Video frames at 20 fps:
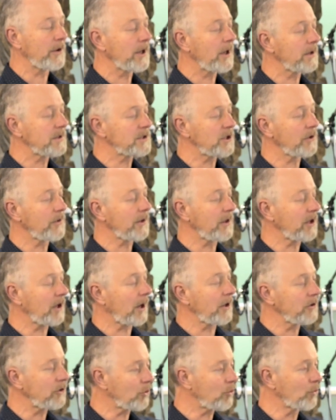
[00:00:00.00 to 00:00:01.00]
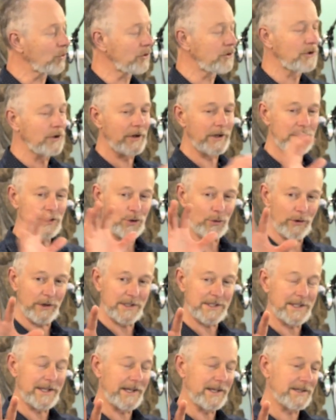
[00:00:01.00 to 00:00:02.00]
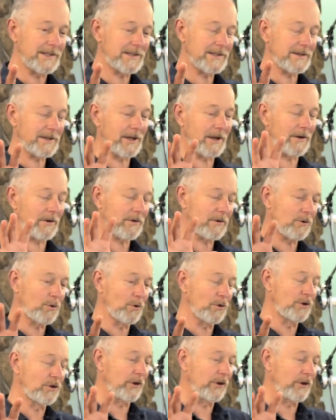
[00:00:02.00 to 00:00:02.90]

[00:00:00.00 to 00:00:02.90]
yeah, it's either, you know, your good deeds, or it's this, you know, good